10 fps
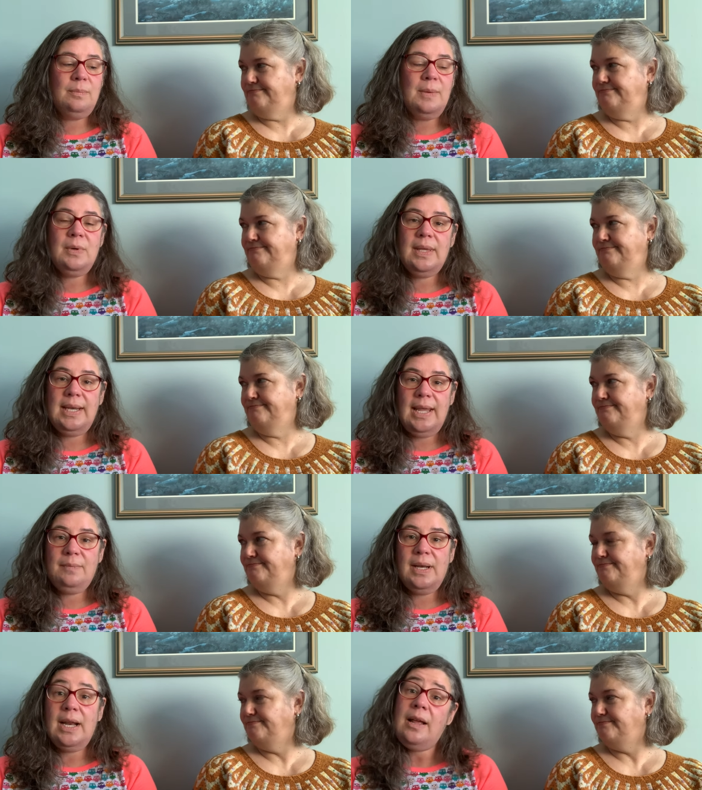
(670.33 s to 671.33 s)
Speaker 1: remember the name, but
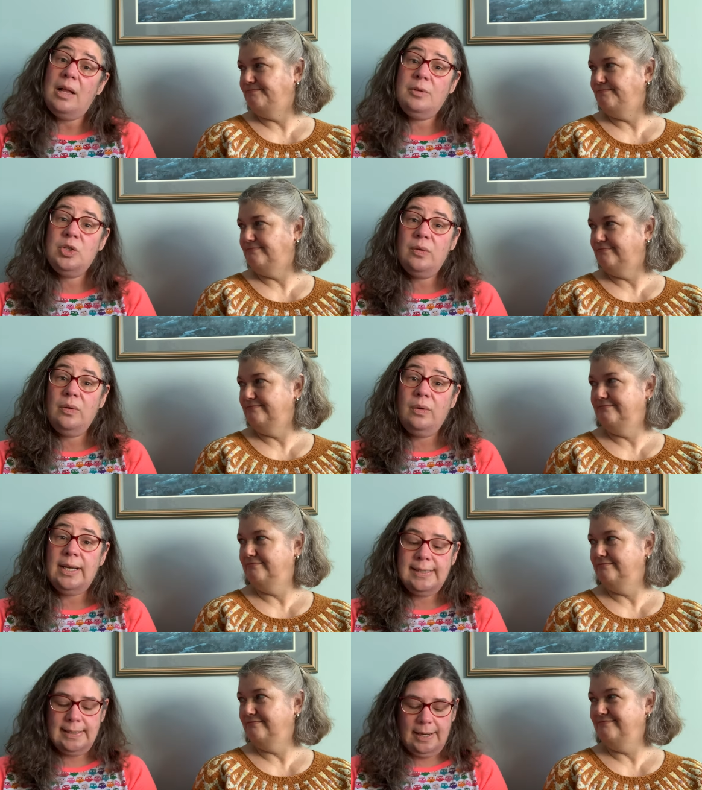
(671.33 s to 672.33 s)
I will show you
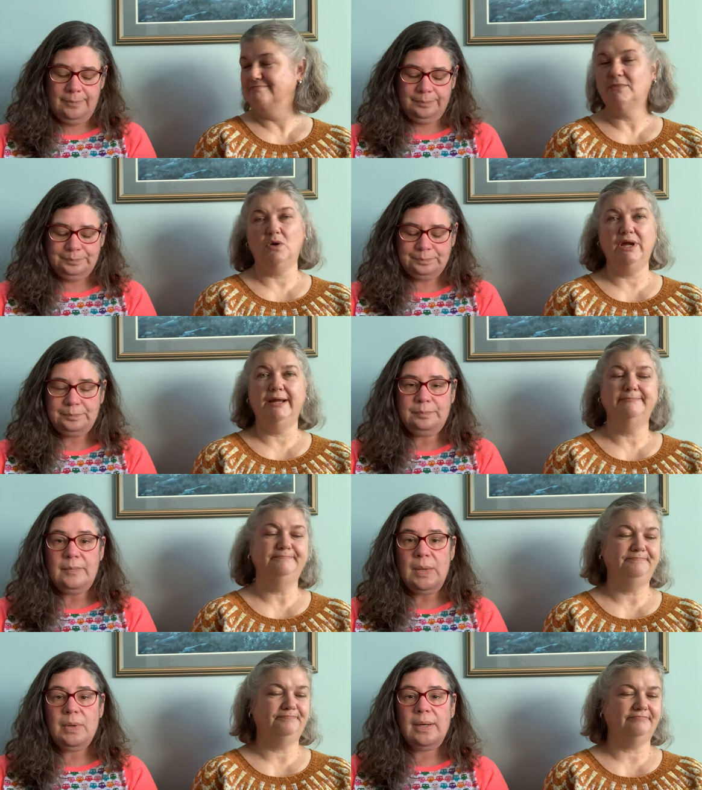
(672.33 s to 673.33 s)
next time. Okay.
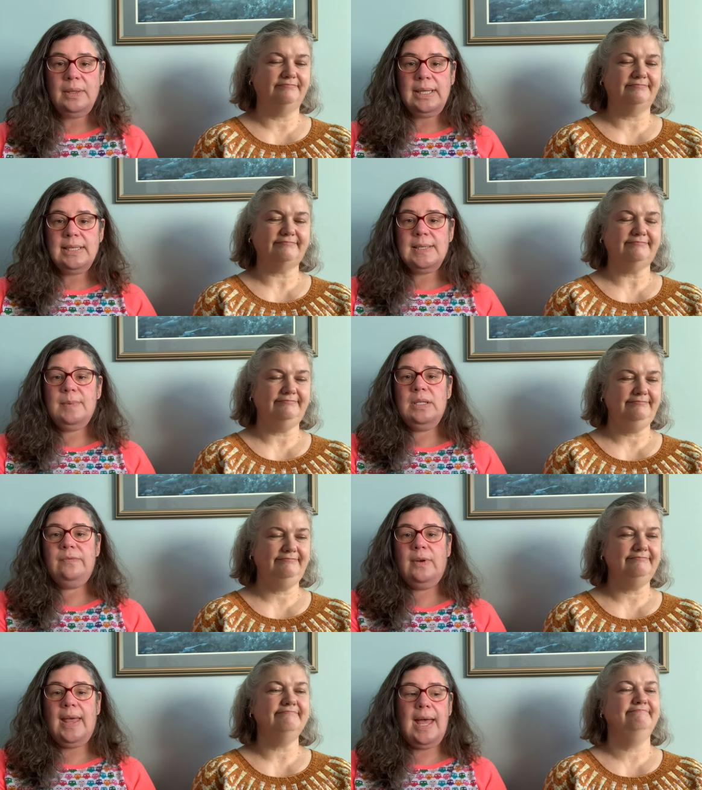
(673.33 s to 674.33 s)
What I would like to spin
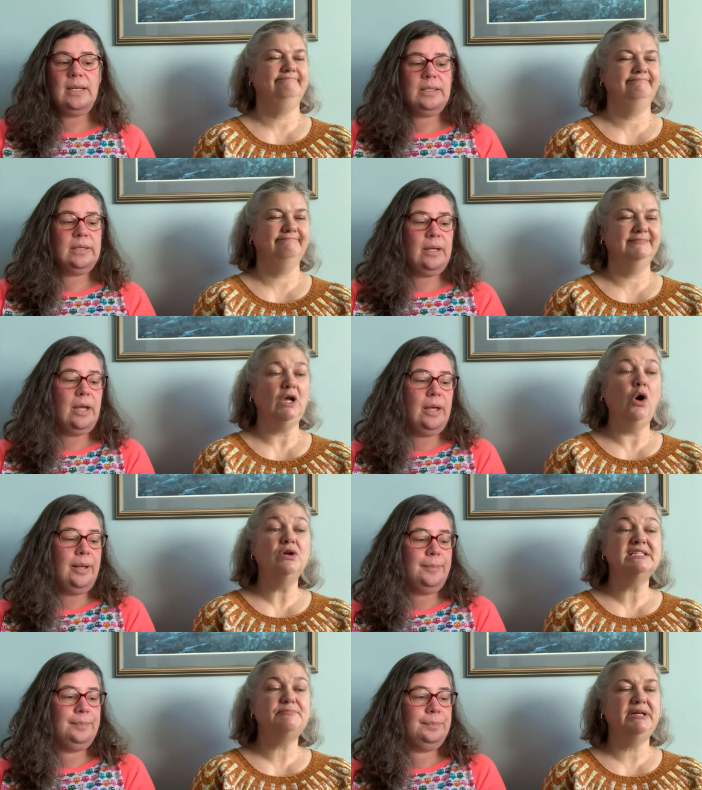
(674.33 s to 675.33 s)
for that. Um, oh, to um,
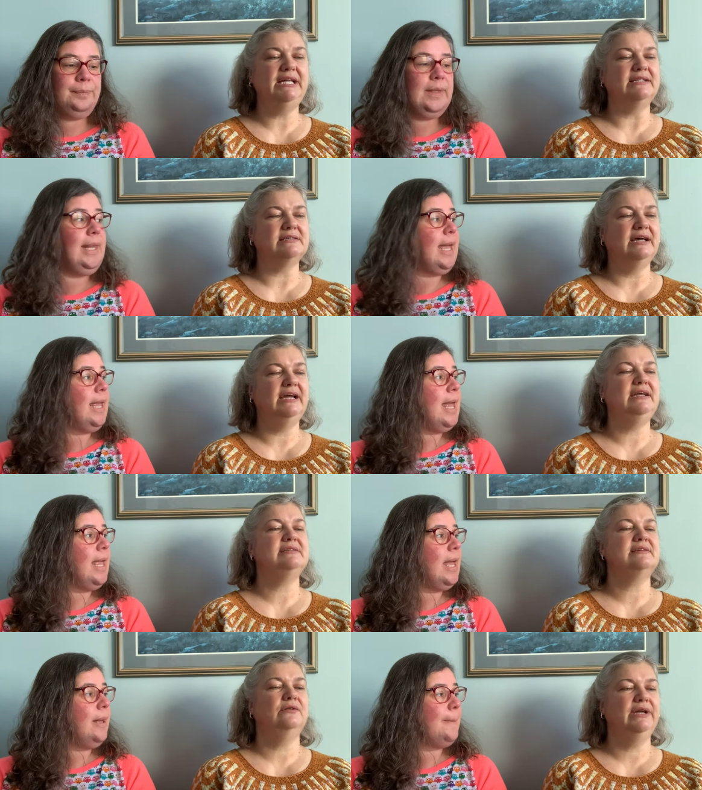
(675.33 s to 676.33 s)
spin it. Yeah, nice. yeah,
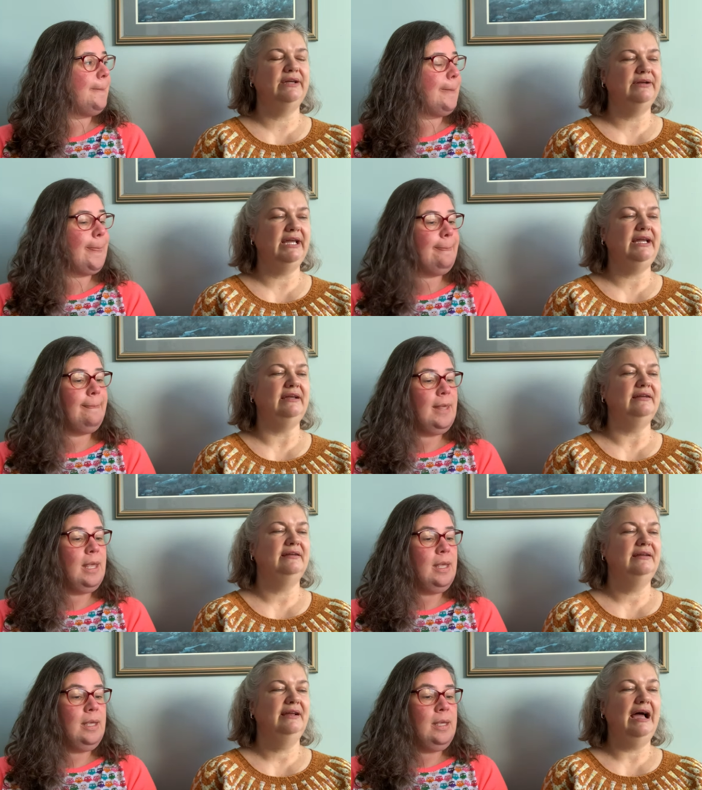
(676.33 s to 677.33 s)
yeah.
Speaker 2: Okay, okay.
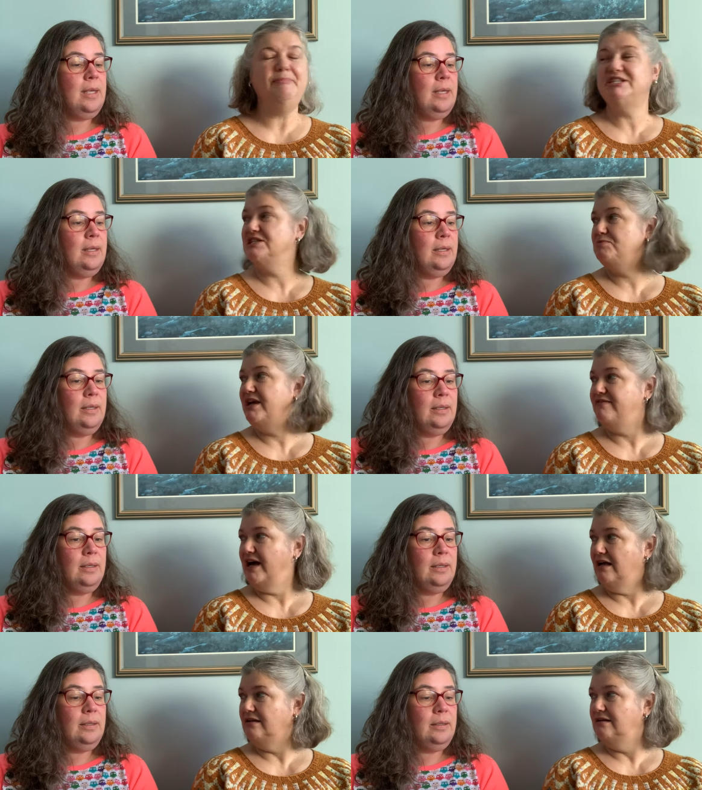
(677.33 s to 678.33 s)
I bet you it's BFL.
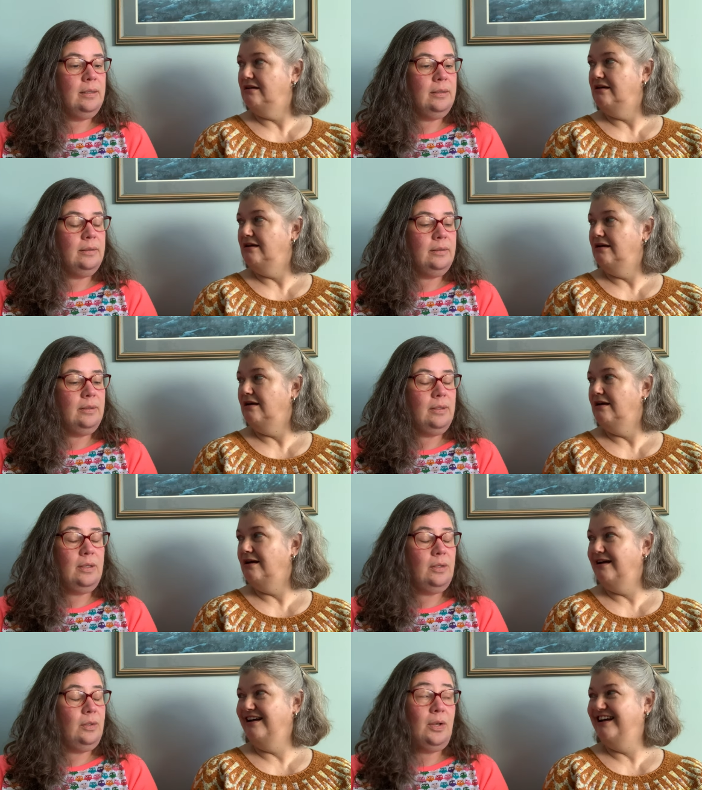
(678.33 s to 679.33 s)

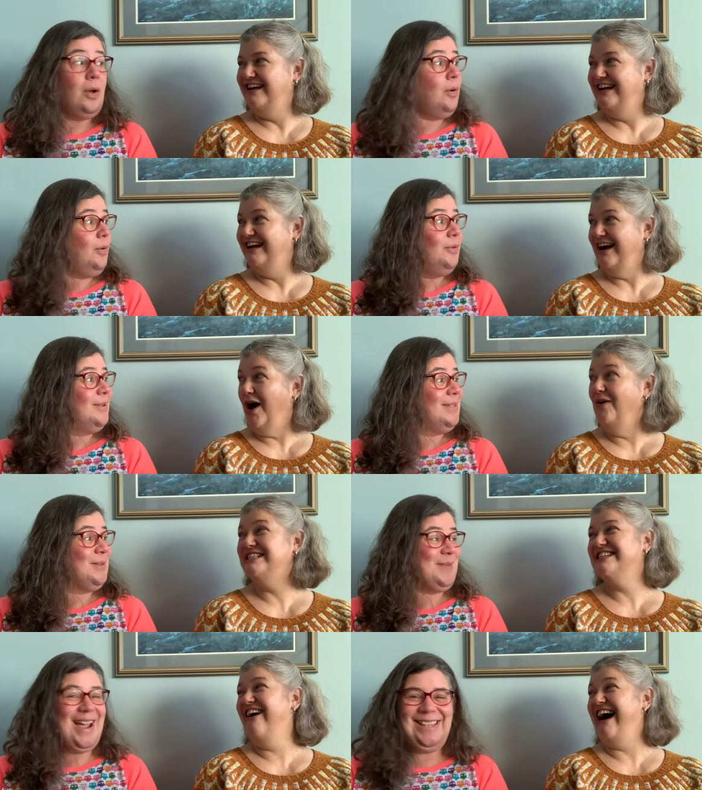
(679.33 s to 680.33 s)
No. Oh,
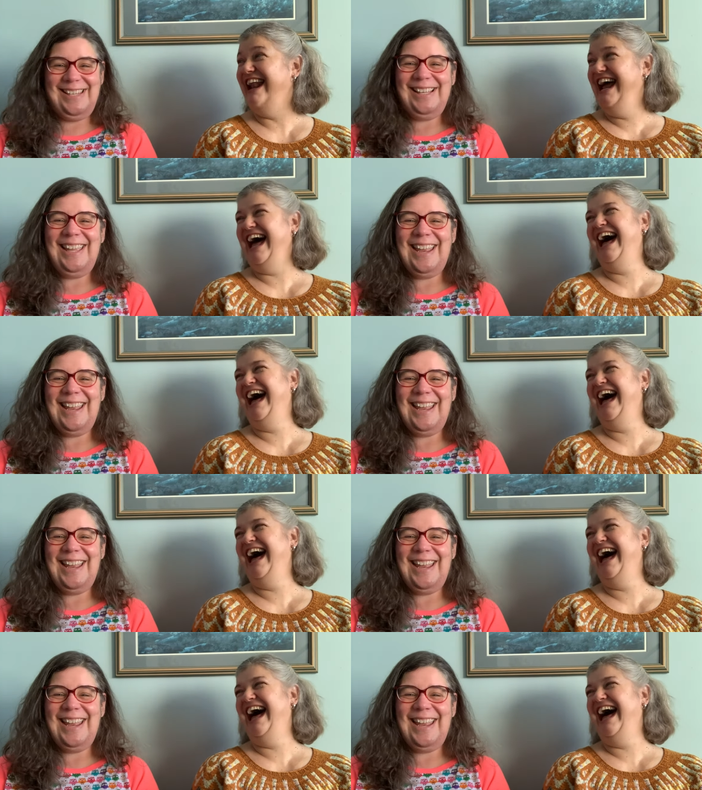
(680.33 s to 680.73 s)
surprisingly